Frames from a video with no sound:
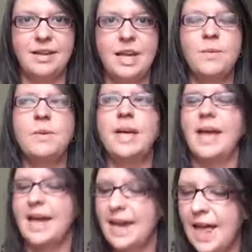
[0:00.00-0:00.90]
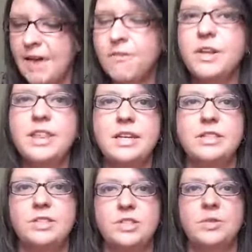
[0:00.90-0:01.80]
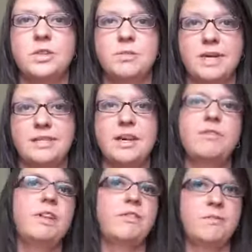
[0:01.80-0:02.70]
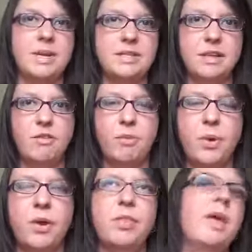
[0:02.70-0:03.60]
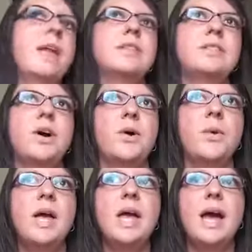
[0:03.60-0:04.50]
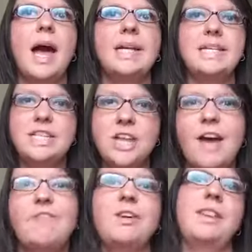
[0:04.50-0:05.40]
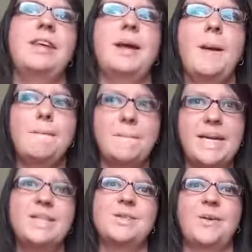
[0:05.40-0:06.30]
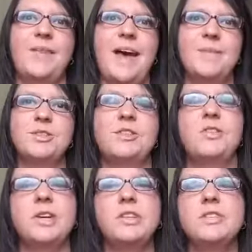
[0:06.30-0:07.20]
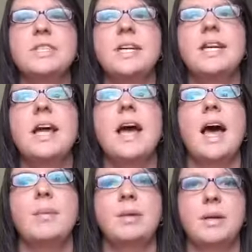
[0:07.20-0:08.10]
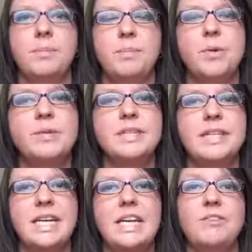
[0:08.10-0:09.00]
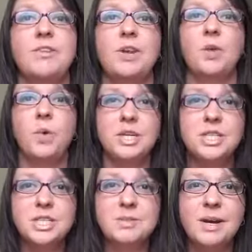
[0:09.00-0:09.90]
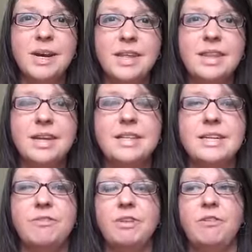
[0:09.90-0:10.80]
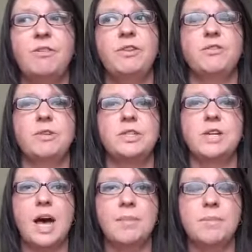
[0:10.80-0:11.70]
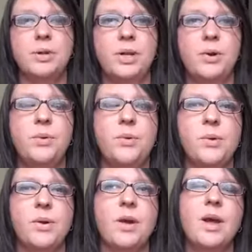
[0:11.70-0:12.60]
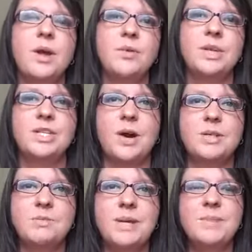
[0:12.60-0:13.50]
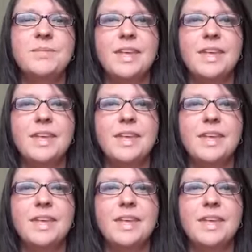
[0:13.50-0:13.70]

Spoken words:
It had everything to do with my self-love and my self-worth. And so I teach everything based on that. So if you're interested, I'm gonna post the link. If you have any questions about anything, definitely feel free to comment below or reach out to me.